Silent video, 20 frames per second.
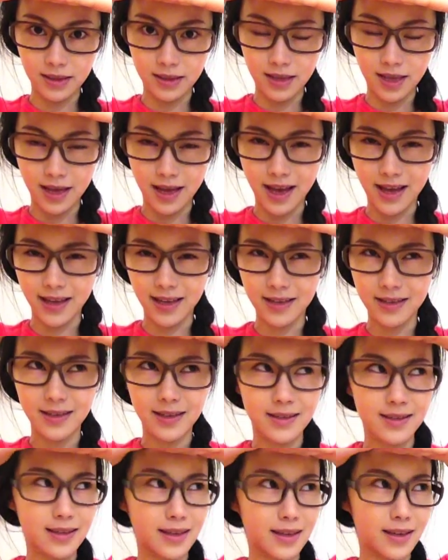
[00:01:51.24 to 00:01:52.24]
I guess
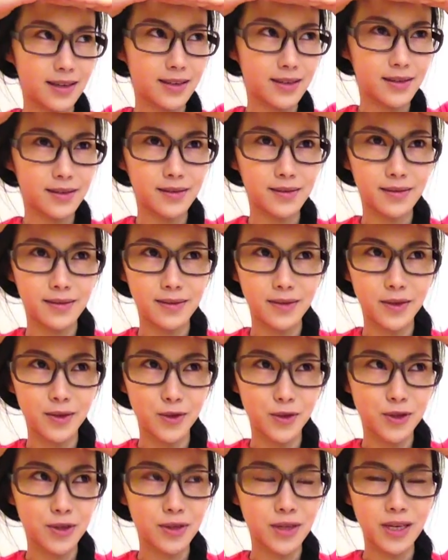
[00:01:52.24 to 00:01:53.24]
it's like
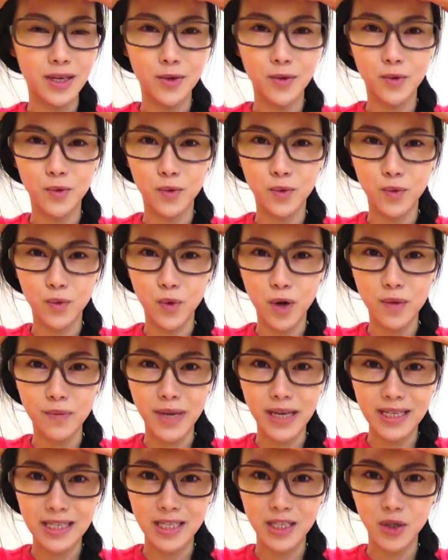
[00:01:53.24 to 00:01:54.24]
usually what
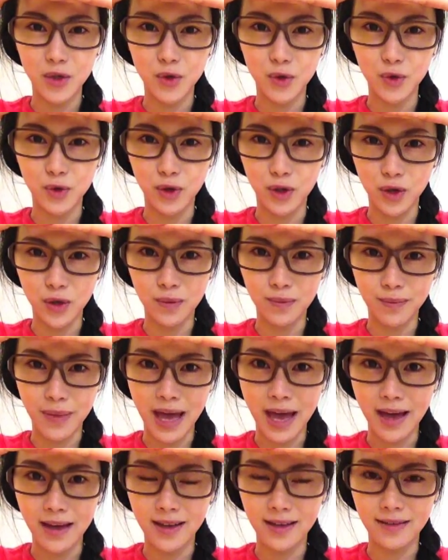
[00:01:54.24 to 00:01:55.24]
makes you look
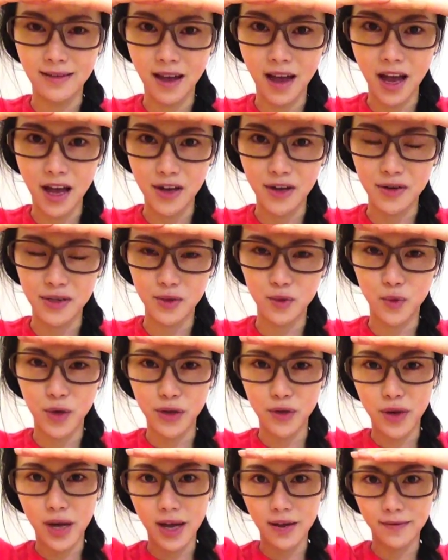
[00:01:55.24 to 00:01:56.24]
bad and tired is when
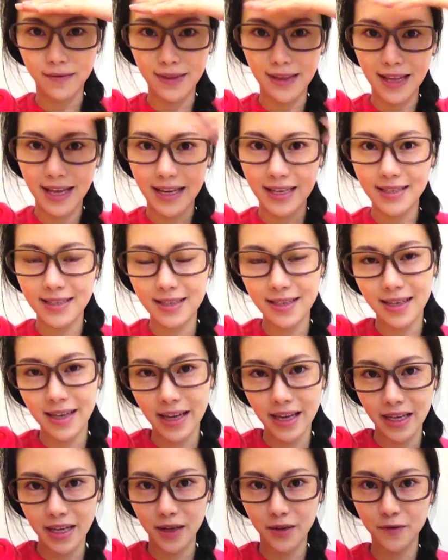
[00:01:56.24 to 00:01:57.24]
you have light
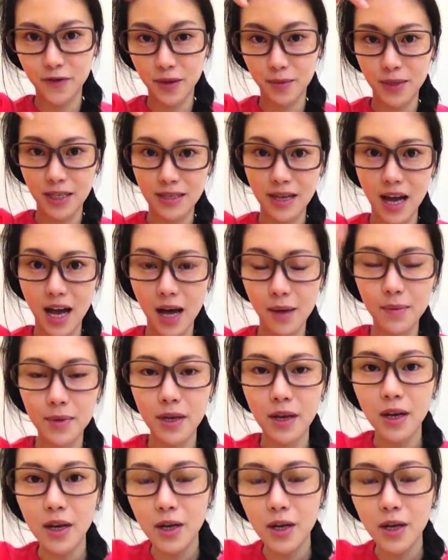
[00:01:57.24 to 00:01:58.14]
hitting from the top.